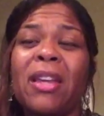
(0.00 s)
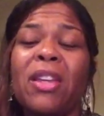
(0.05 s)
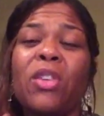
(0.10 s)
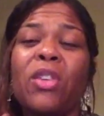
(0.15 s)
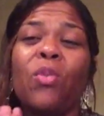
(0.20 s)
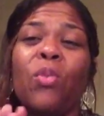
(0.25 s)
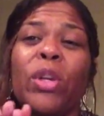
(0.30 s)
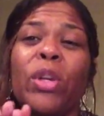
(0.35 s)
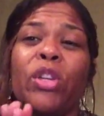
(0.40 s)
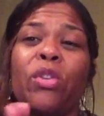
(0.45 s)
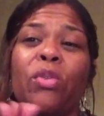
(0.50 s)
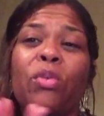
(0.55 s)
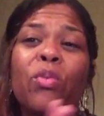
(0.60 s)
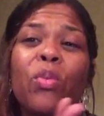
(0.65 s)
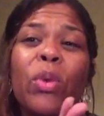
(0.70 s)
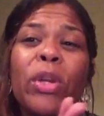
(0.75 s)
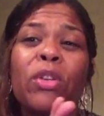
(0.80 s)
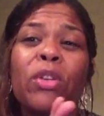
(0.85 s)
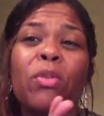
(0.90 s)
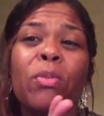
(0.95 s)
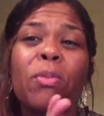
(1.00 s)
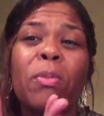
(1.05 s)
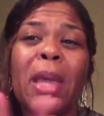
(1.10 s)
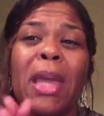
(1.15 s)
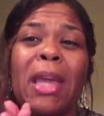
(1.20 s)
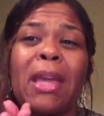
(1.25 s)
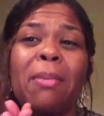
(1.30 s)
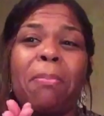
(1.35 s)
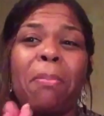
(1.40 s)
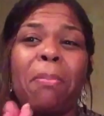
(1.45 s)
when you
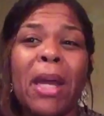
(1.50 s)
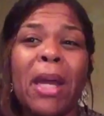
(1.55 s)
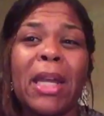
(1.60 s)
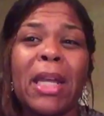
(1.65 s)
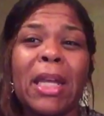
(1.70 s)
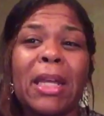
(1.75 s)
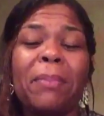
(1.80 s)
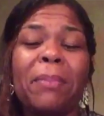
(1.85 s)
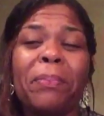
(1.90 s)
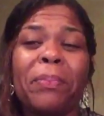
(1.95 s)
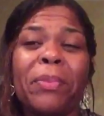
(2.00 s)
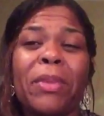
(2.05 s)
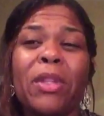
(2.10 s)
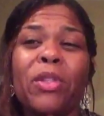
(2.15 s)
make money